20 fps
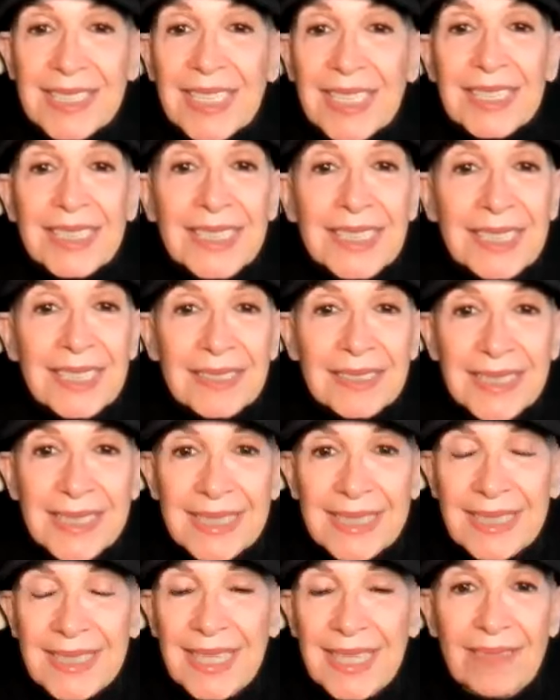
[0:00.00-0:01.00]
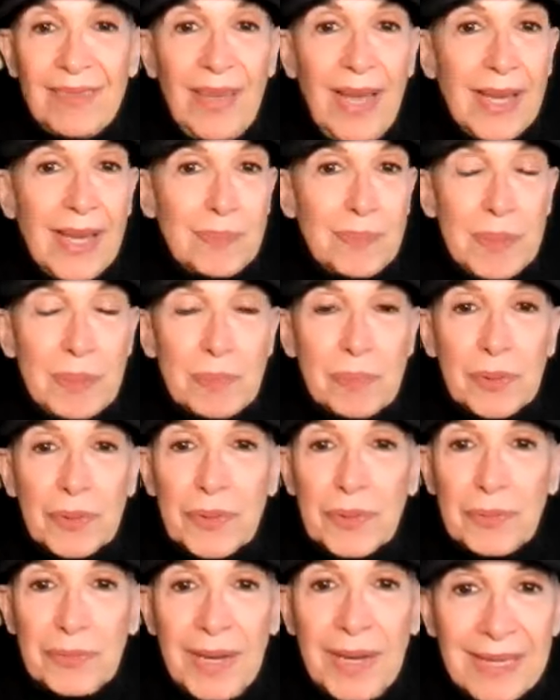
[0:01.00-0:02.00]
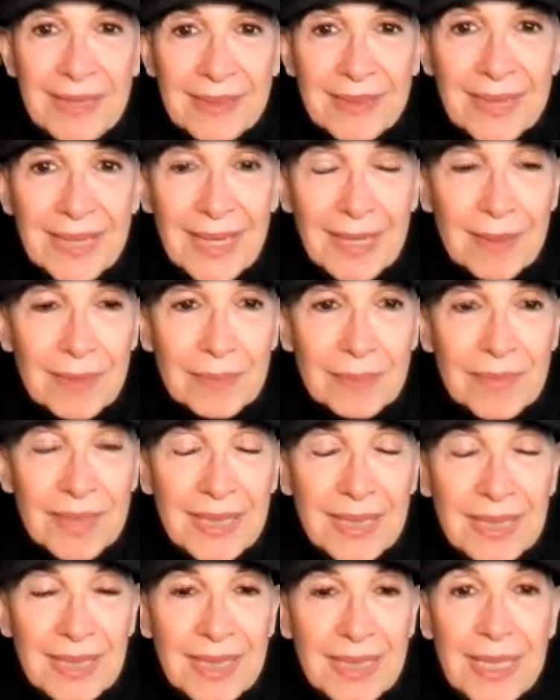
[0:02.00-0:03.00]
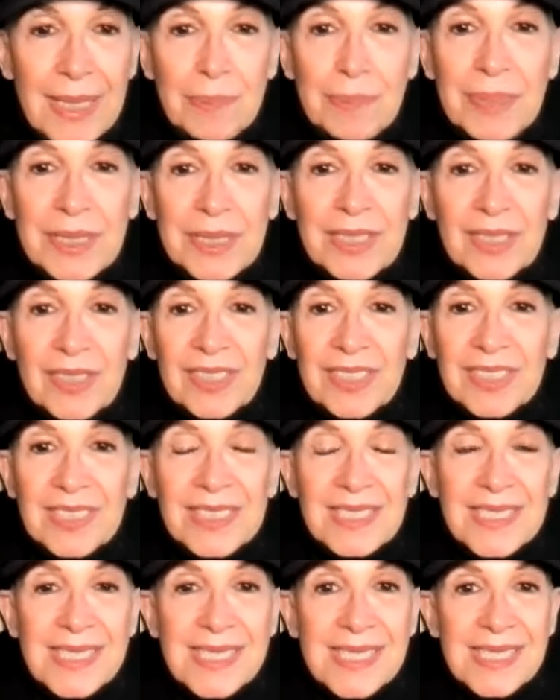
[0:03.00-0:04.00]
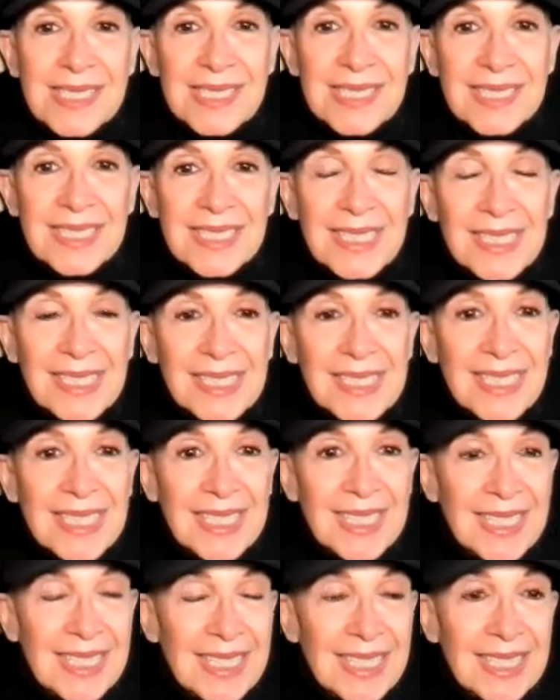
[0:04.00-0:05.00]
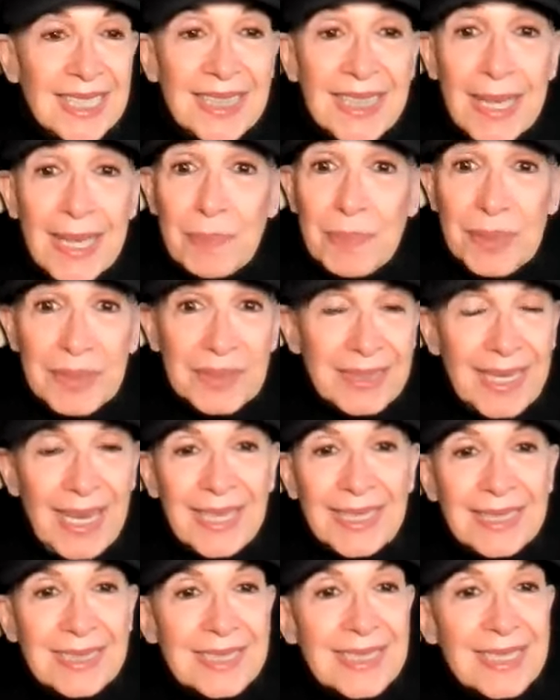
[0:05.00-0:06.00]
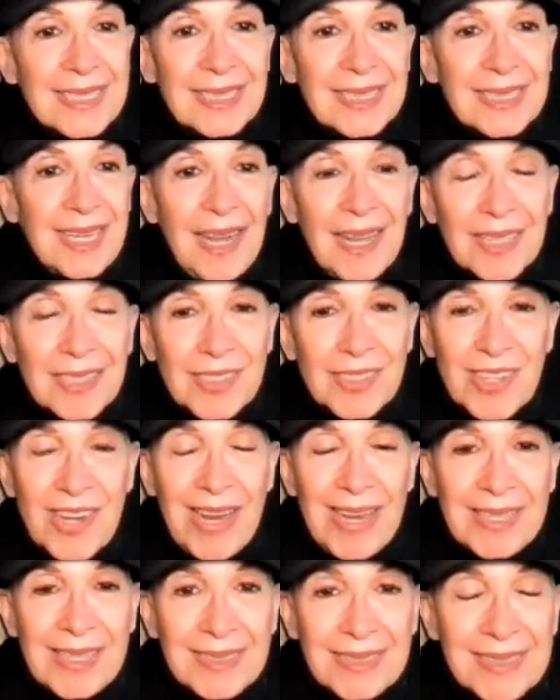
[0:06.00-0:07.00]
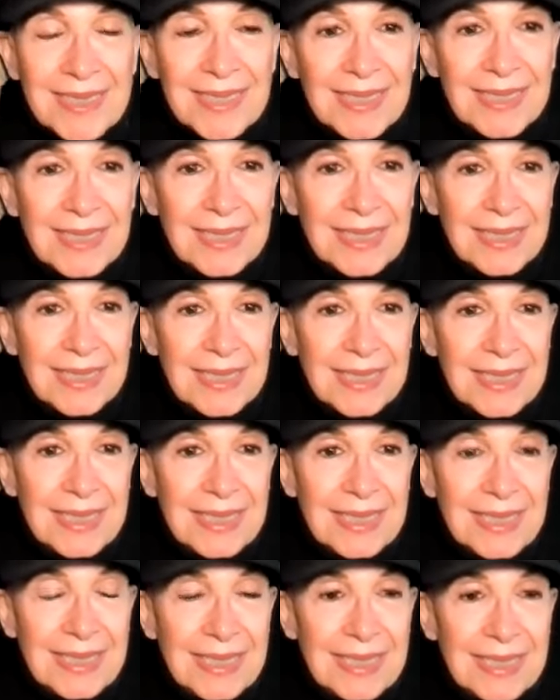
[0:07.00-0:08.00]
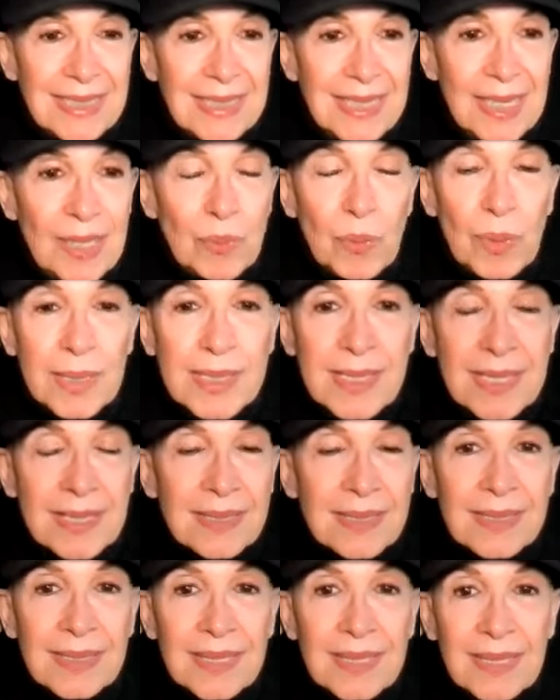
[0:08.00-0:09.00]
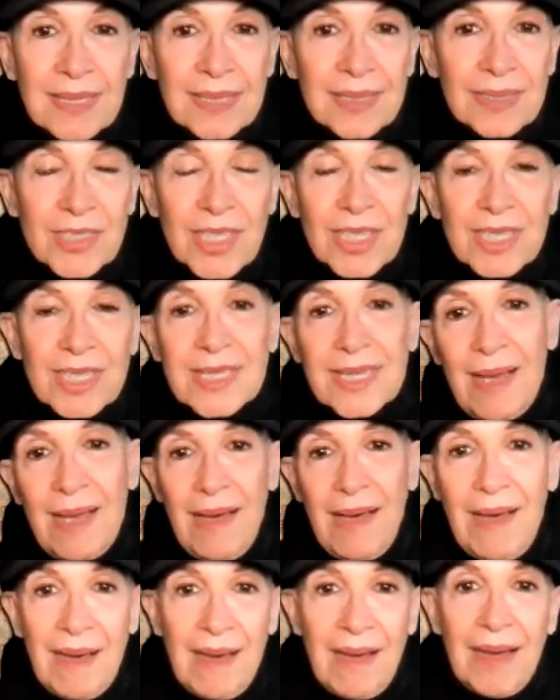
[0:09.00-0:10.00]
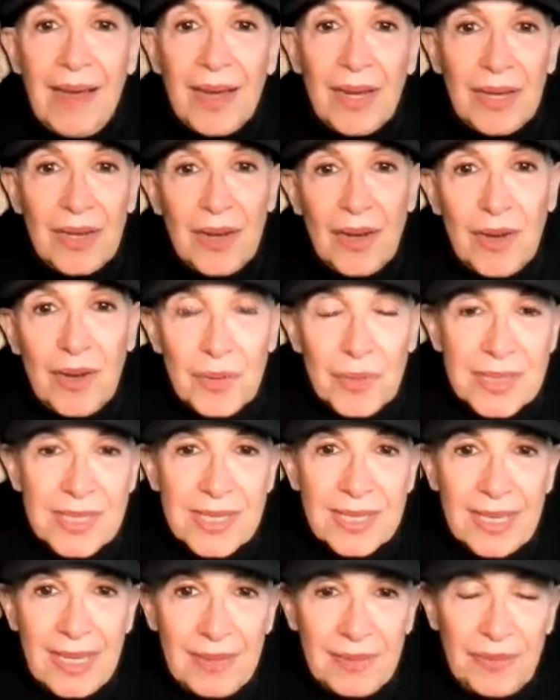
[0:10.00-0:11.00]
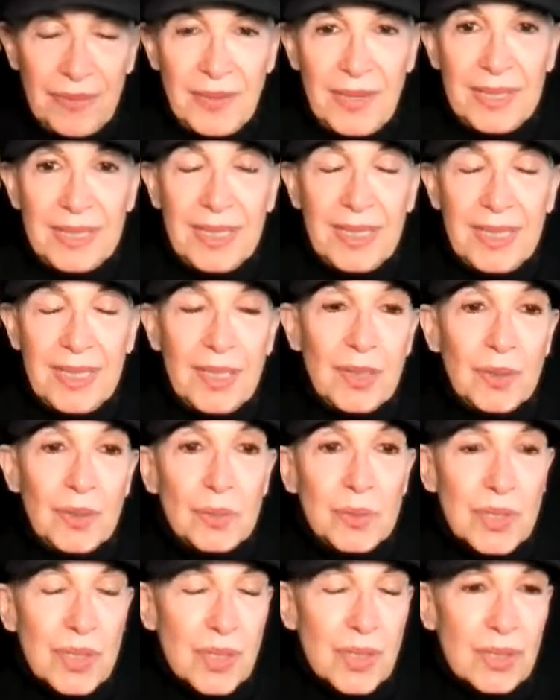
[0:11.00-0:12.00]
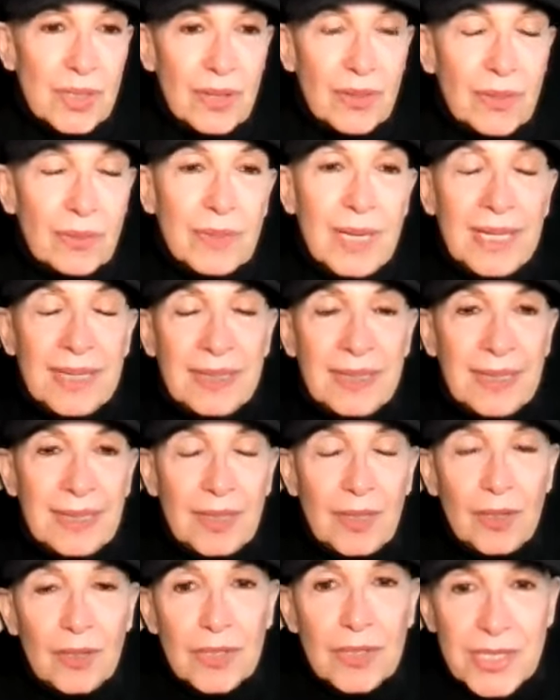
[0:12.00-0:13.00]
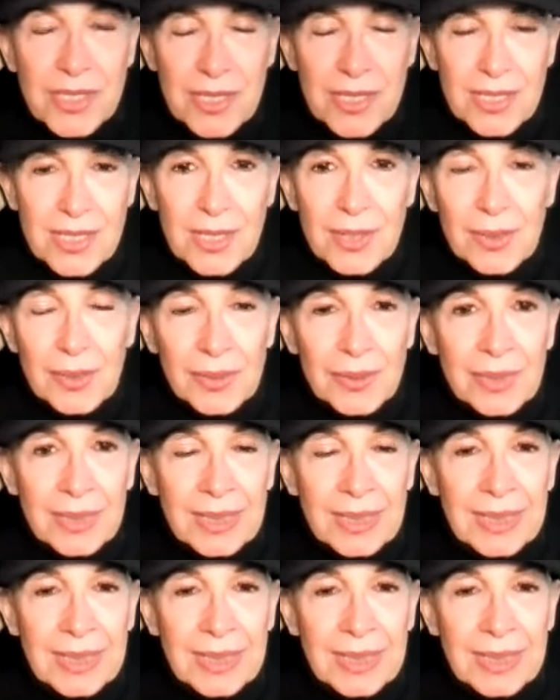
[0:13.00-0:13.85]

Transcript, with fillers: clearly they've had people threaten them because they built that into the contract. It wasn't just haha, oh, isn't that funny? Who's going to threaten and curse at you?